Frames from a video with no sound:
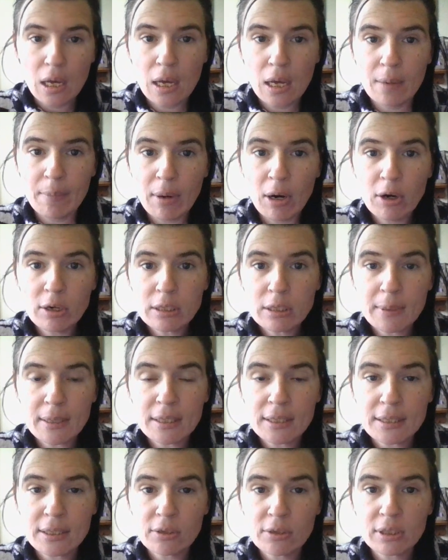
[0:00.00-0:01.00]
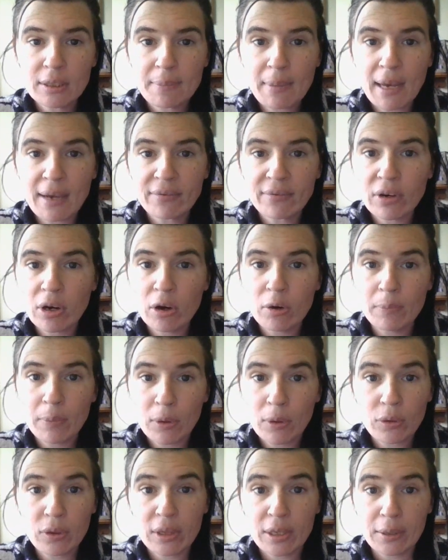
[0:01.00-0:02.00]
uh, my heart is about to seriously backfire on
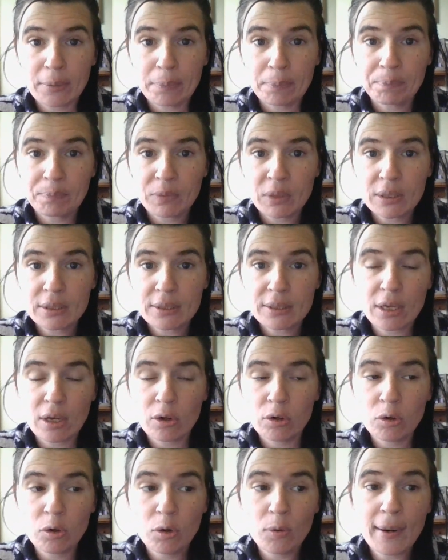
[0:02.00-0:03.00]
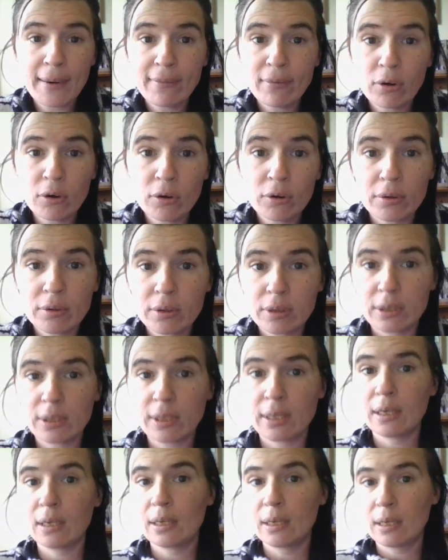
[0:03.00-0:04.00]
both of them. So whoever
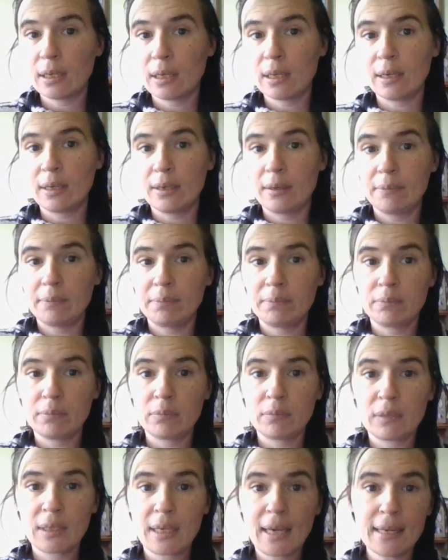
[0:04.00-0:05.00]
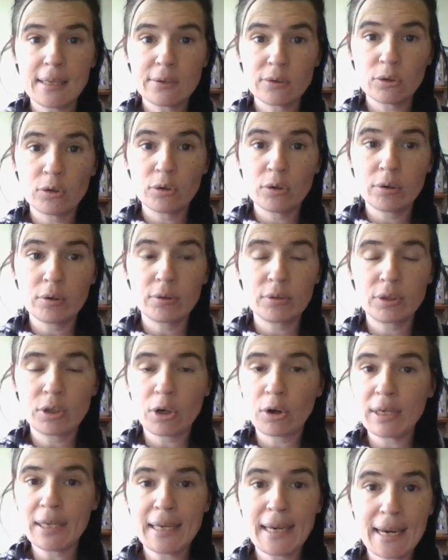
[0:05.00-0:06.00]
the um, cancer,
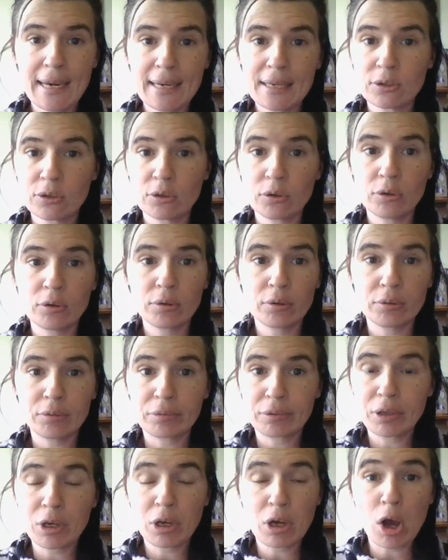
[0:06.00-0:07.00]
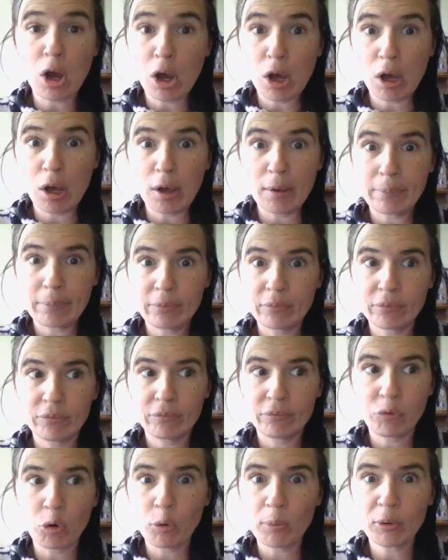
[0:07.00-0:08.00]
dirty cancer cop,
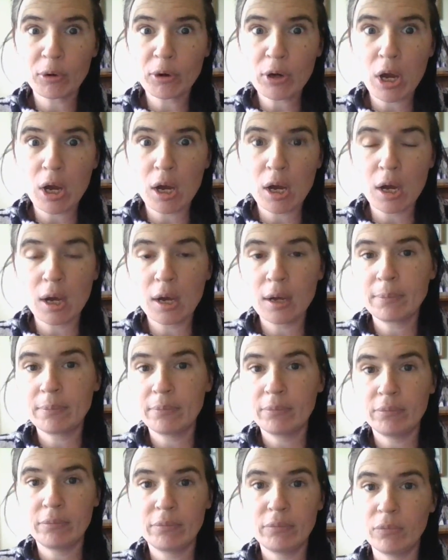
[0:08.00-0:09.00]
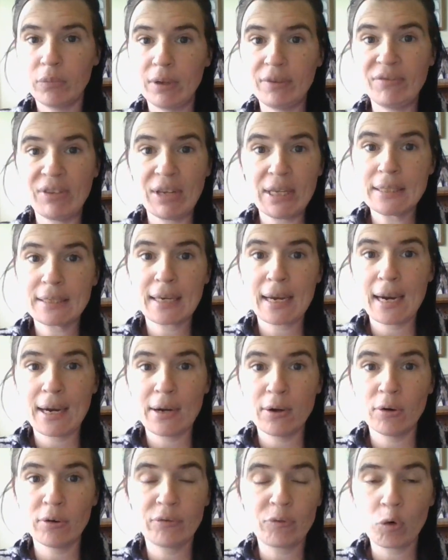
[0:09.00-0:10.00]
former cop,
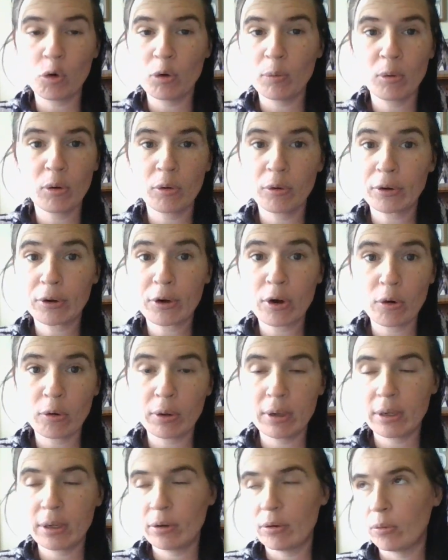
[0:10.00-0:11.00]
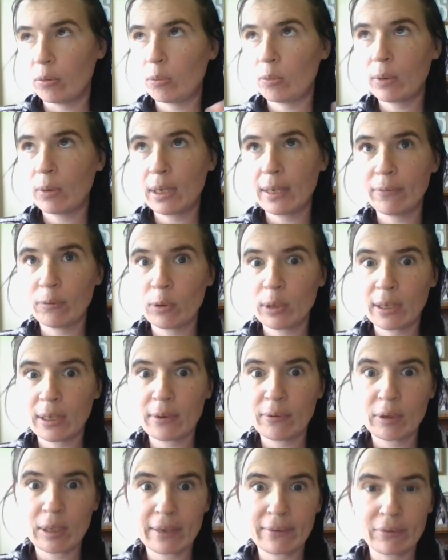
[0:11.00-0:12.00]
investigator, former or current, or whatever,
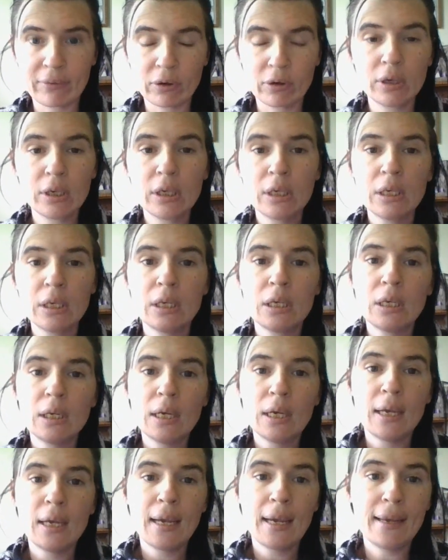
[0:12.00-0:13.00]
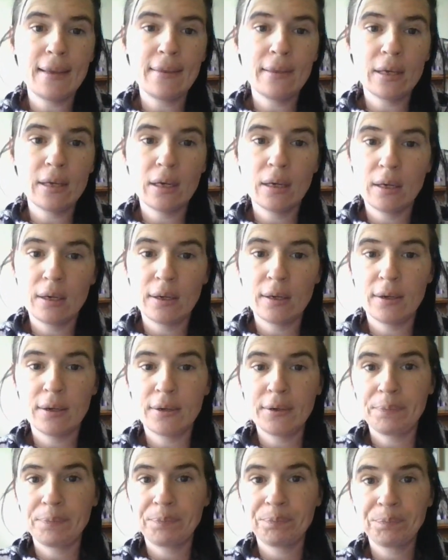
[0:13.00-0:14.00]
whatever, whatever, and the
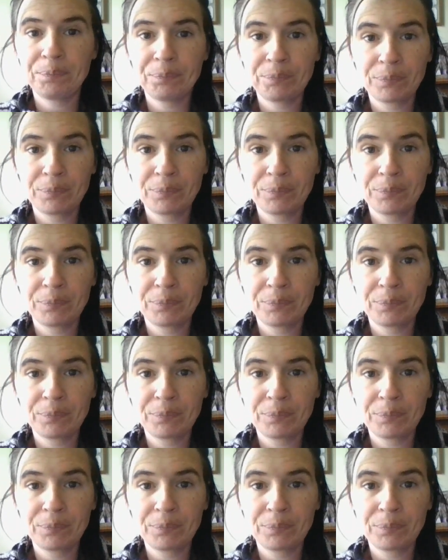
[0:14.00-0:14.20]
um,